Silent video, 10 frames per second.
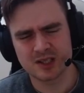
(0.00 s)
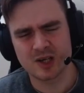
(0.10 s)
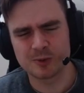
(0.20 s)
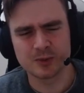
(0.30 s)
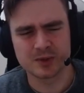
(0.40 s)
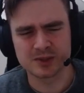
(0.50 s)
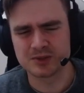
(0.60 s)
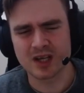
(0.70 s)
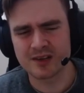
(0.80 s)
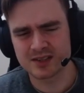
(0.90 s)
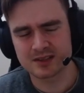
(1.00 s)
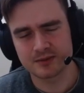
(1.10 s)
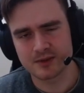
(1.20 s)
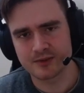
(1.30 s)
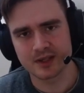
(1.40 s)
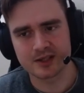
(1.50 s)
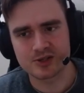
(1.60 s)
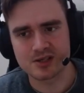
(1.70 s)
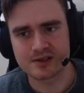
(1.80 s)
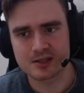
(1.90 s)
I really want to do other stuff on 3
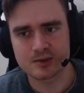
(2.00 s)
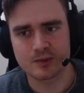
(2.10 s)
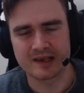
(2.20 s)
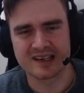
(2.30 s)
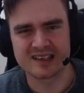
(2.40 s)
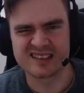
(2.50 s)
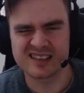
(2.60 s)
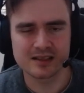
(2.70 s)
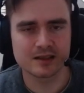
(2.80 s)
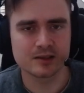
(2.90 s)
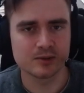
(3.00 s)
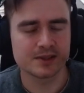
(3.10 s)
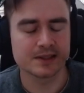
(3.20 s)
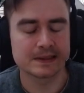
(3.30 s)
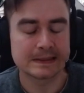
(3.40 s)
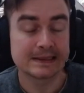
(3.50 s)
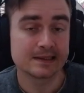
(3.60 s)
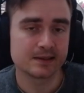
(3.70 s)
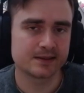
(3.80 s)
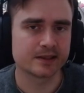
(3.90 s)
energy, that's why I didn't include it here.
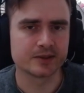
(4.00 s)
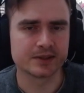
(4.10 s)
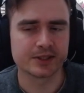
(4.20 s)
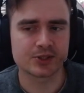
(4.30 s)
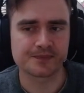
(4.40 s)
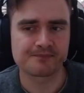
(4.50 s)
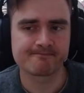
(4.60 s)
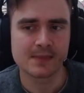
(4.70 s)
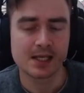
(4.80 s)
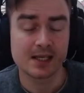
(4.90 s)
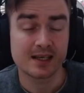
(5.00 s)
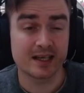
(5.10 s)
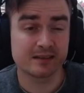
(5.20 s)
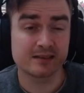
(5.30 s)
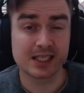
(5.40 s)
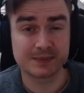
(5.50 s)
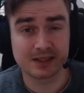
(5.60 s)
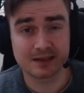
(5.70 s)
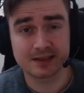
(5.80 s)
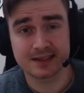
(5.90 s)
Still a good addition. And it's last but
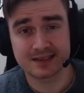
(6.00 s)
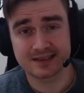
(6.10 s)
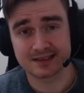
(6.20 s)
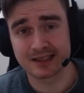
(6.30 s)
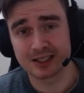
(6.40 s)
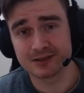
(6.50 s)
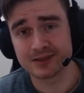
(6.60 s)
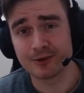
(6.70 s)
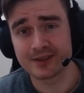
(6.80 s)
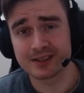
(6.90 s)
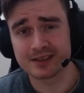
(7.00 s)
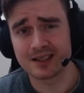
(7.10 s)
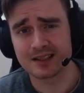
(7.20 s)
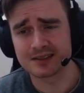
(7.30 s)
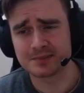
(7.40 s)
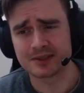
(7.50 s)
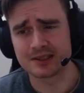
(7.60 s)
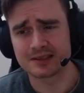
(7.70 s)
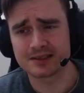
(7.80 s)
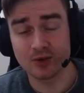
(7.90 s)
not least, kind of an overkill card,
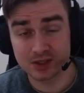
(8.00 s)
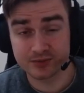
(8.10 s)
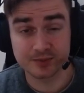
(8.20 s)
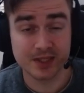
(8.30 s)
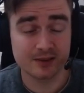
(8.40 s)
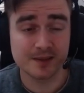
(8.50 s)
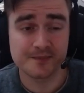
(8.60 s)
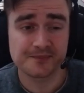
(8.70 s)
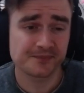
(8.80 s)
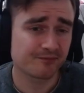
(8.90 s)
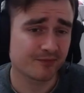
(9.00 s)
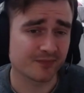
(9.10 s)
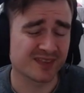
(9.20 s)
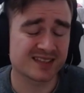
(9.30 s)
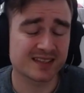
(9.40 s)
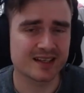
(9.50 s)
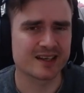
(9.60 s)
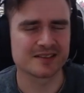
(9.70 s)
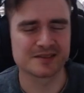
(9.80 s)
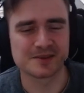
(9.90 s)
but Orders from Terra. This
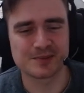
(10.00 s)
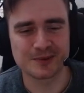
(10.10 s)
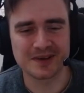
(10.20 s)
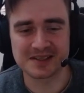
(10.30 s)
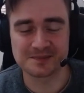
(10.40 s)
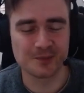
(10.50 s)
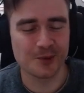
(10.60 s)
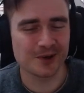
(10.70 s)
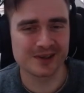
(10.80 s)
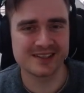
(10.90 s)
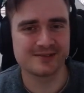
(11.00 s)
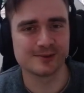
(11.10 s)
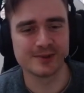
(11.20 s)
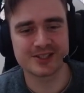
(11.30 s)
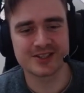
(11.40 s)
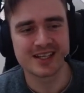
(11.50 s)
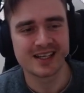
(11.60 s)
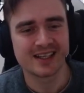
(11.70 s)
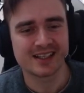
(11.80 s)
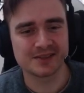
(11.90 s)
can provide more lethal reach.
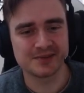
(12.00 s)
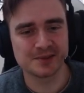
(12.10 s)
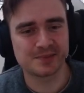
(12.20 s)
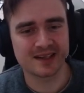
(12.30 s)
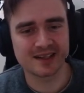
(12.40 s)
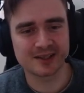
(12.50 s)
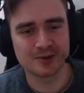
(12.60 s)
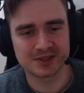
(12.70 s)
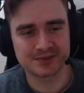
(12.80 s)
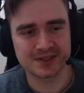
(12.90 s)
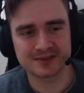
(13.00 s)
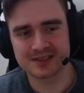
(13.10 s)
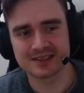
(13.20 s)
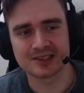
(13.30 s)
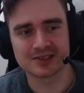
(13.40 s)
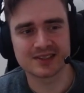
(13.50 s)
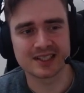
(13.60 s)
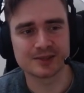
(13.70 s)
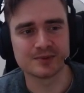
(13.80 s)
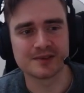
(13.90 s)
If you play like Korn's Favor
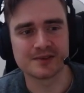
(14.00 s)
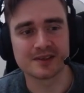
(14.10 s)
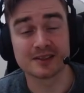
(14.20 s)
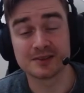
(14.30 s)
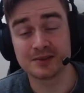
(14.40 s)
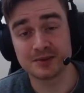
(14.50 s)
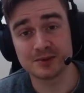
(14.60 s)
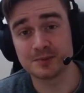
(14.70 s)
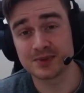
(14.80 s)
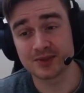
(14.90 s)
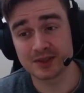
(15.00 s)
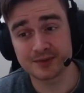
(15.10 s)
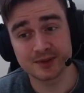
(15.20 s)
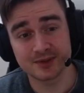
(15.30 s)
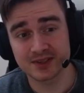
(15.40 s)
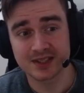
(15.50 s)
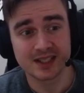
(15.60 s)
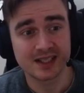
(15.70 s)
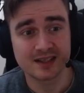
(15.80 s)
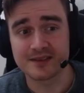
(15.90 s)
alongside with 2 Psionic Furies,
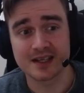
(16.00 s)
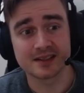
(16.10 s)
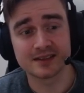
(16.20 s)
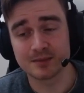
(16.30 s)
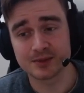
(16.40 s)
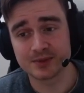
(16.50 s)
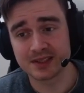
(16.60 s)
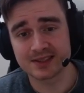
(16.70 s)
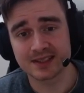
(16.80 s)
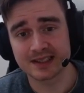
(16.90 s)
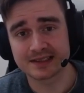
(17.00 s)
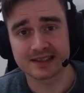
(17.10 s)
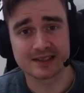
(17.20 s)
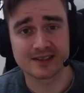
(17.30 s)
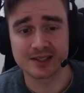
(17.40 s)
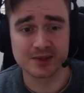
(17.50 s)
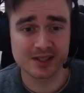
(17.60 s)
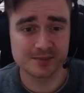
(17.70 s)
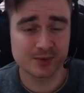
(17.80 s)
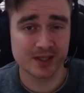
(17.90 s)
then double Drilling Sight, and then you hit
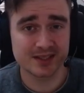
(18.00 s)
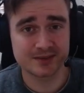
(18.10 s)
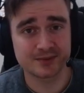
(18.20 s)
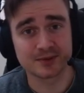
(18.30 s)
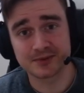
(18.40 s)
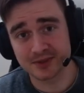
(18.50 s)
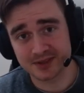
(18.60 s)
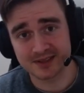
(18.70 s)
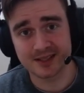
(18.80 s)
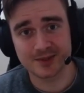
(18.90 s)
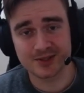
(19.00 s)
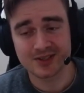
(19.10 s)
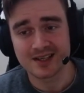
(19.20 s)
him twice for 14 damage.